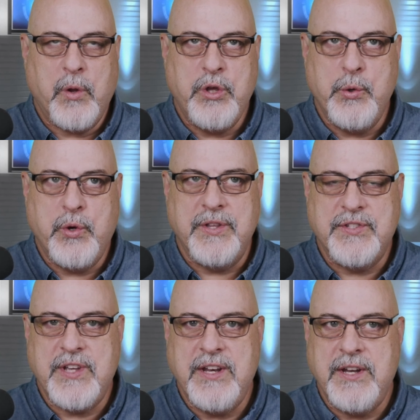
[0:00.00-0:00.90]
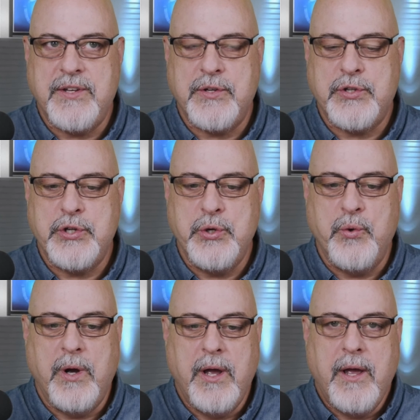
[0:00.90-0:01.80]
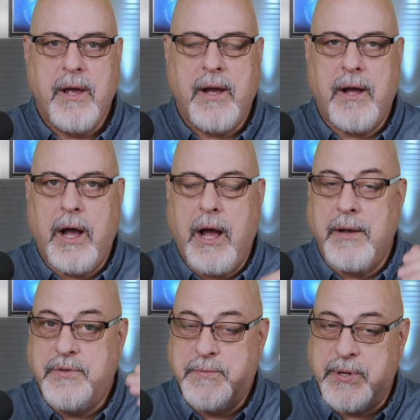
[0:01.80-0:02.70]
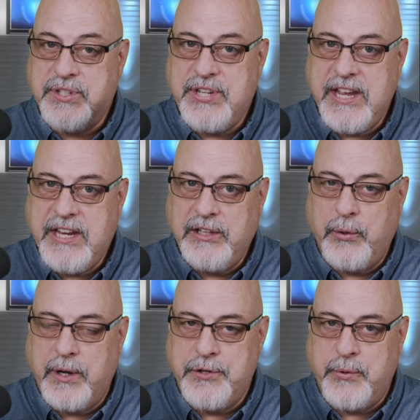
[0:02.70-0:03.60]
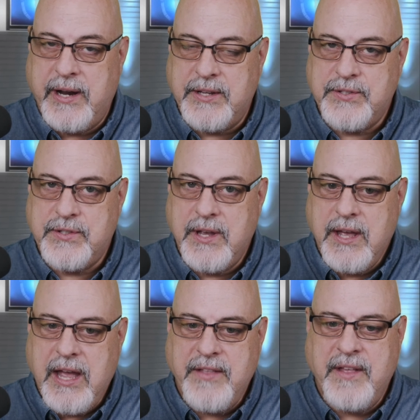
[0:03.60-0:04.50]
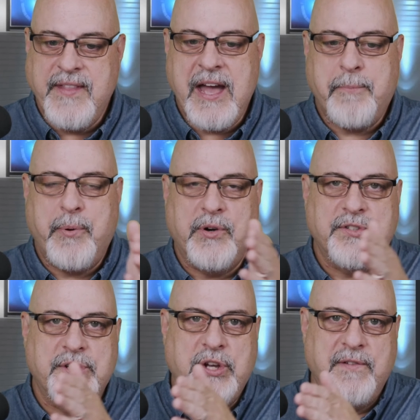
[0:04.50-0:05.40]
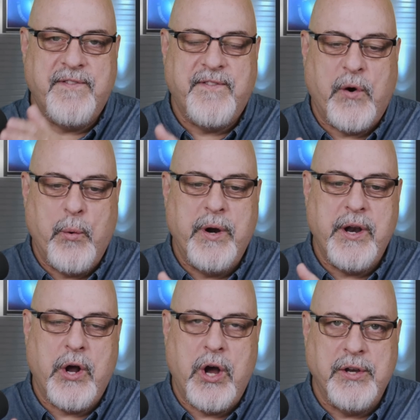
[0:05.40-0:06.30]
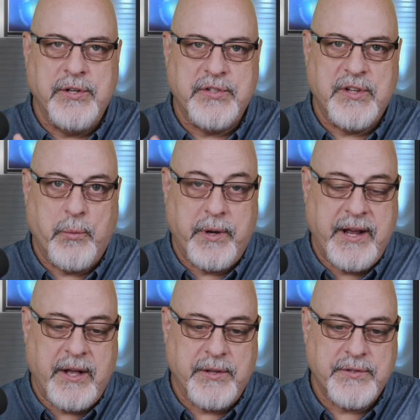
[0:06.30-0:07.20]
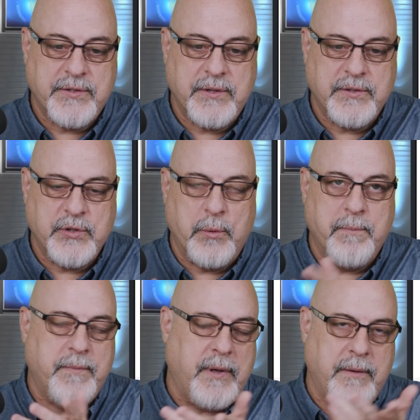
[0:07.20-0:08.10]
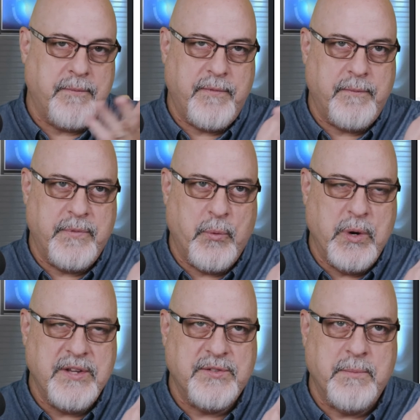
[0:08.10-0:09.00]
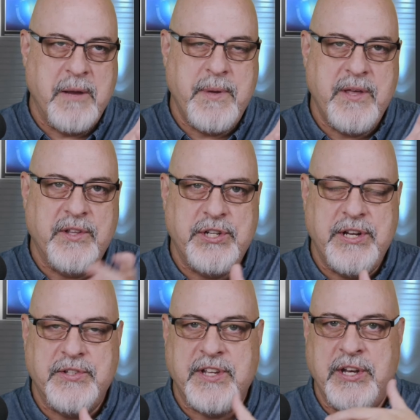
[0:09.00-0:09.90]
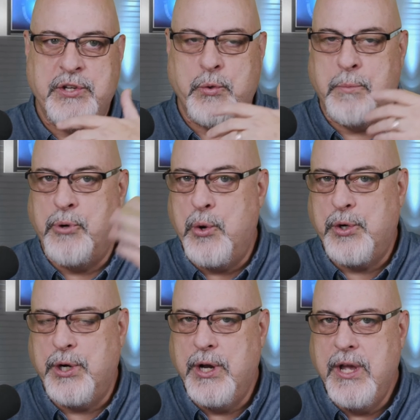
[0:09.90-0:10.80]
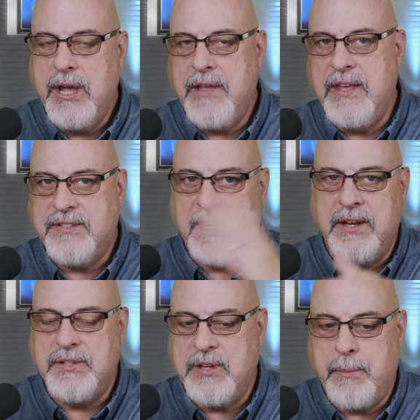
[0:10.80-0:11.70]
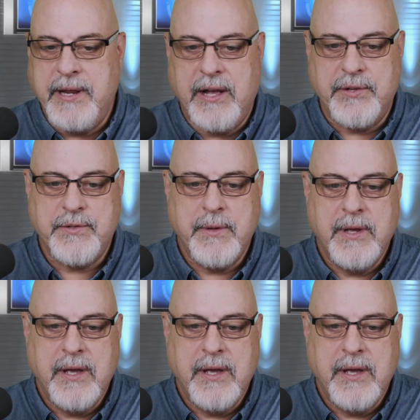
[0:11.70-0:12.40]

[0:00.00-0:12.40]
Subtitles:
you can send it to a particular address, and then that person can forward it on to someone else. So the reason might be that you need to send it to a broker, and they send it to somebody else.